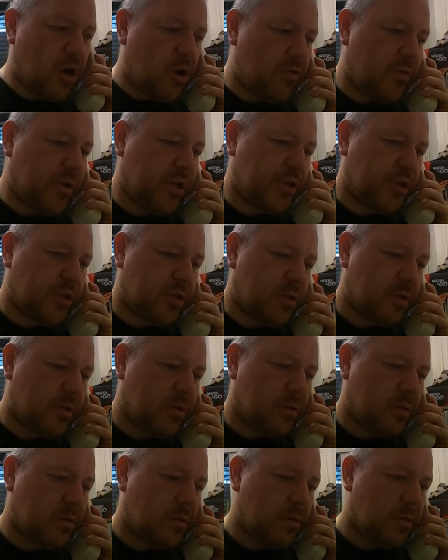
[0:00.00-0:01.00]
Irish?
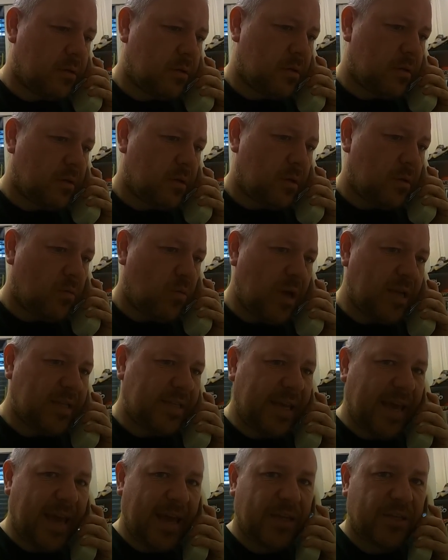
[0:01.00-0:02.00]
Where's
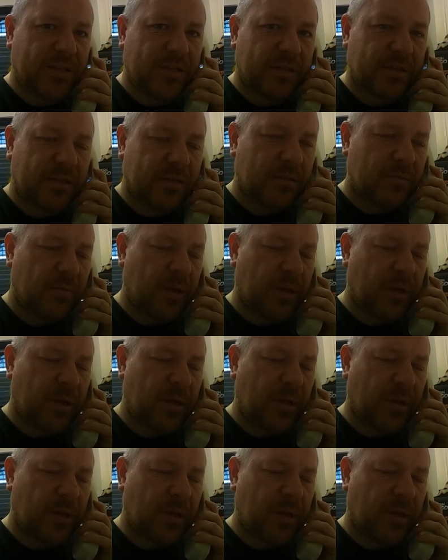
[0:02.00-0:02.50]
the S?